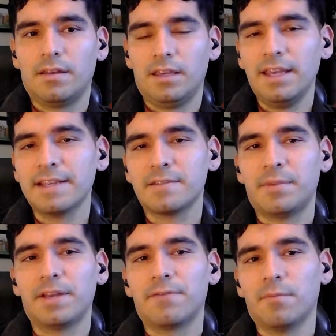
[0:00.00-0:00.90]
He has to
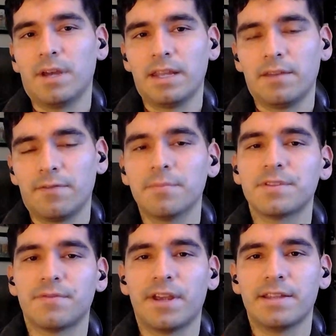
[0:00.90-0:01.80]
beg for money from his
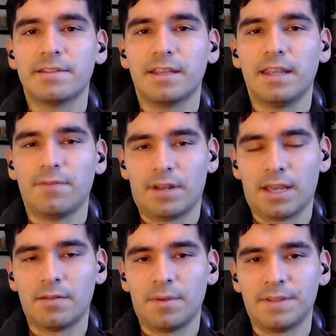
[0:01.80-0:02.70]
friends and even
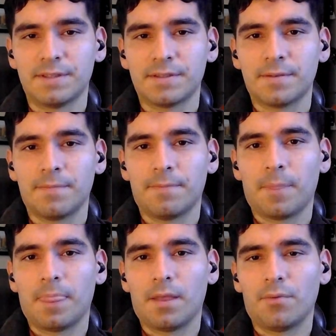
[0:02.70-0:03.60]
enemies.
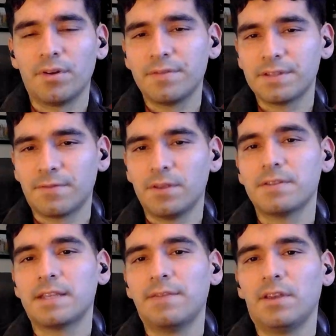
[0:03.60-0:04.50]
One of his few
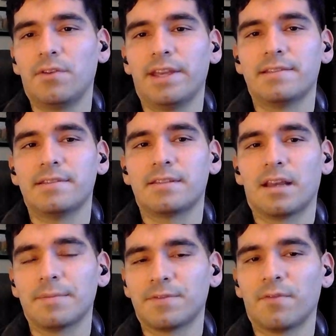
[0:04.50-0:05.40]
saving graces
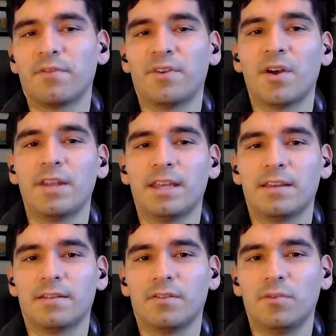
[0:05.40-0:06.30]
comes from Veronique,
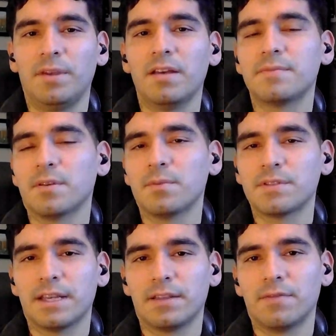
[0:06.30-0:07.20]
who becomes
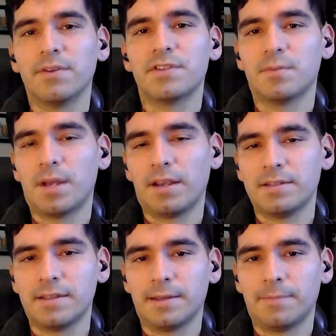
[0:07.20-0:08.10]
almost like the Virgin Mary
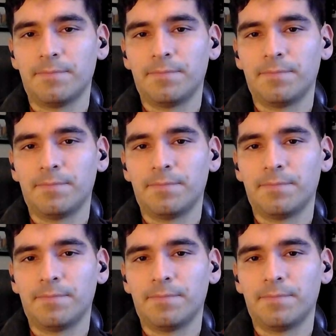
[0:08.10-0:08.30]
to him.